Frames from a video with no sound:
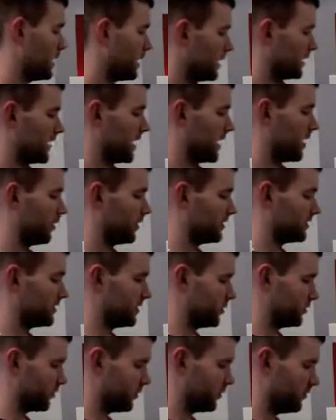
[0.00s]
Now, is
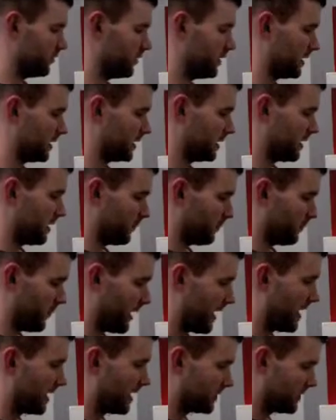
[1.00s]
it true that
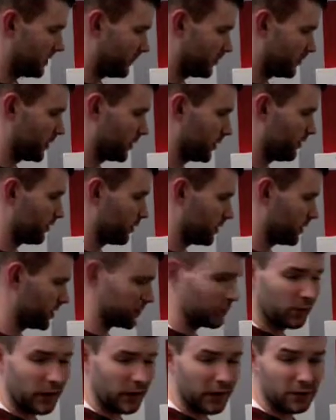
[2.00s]
positive 24 is
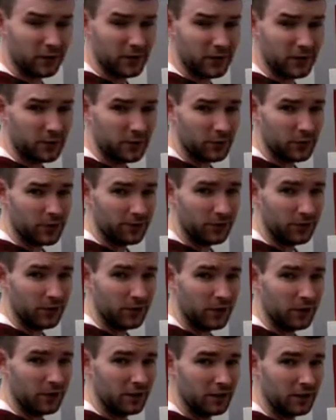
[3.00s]
greater than
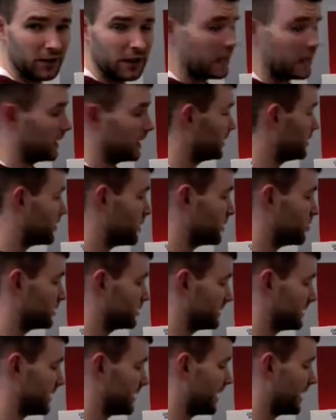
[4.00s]
24? No,
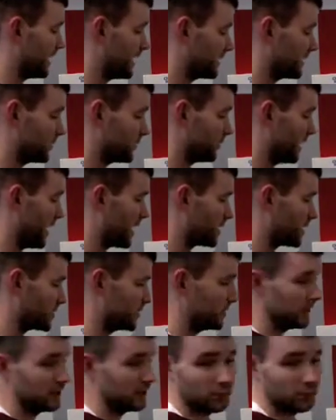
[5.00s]
it's not. And so it actually
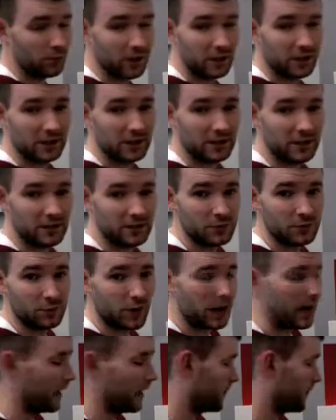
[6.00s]
didn't work, and here's
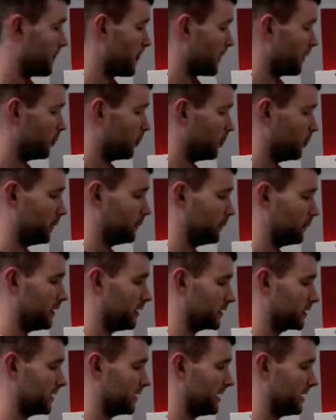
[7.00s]
why. We
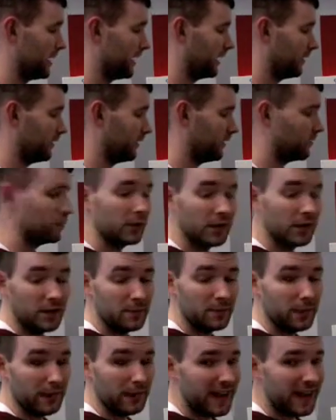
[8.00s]
plugged in negative 3,
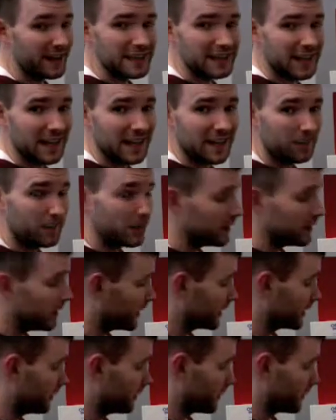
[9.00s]
but x can't be
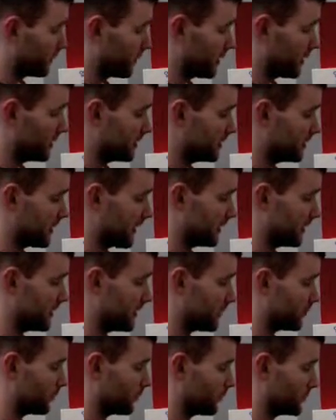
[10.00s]
negative 3. It's not
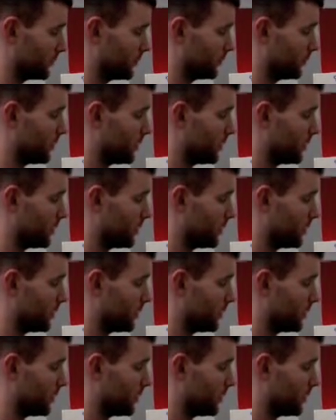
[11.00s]
equal to.